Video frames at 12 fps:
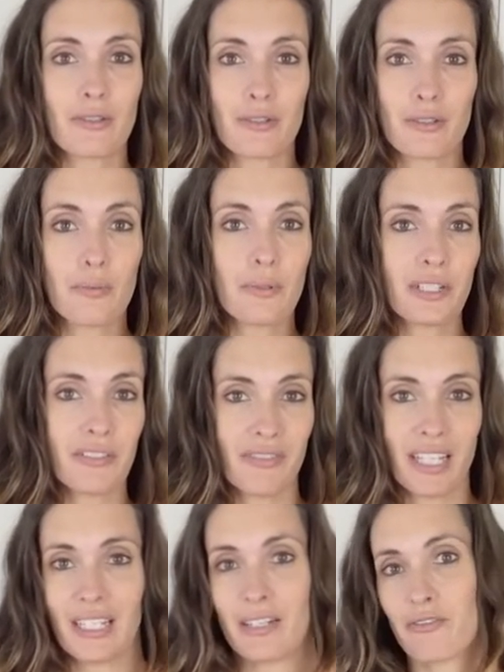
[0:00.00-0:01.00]
super
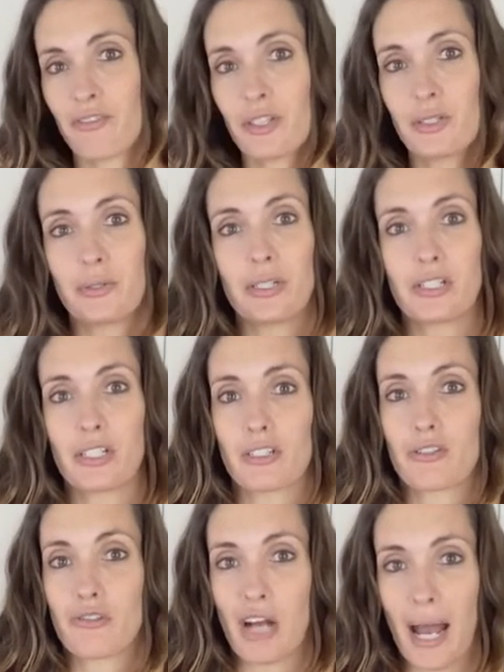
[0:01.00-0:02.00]
convenient for you to
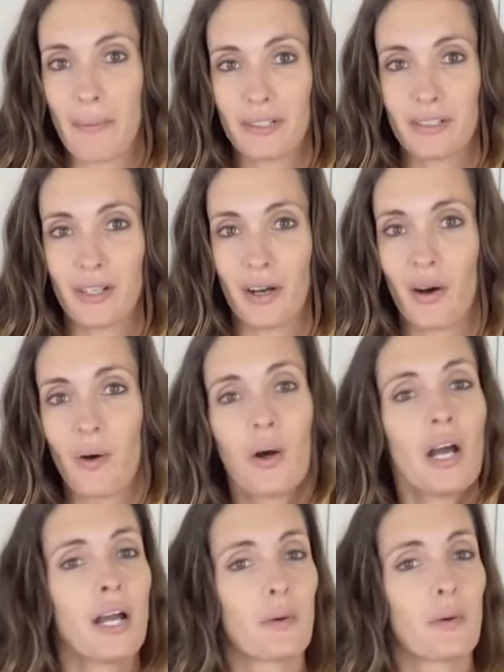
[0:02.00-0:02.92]
just grab and go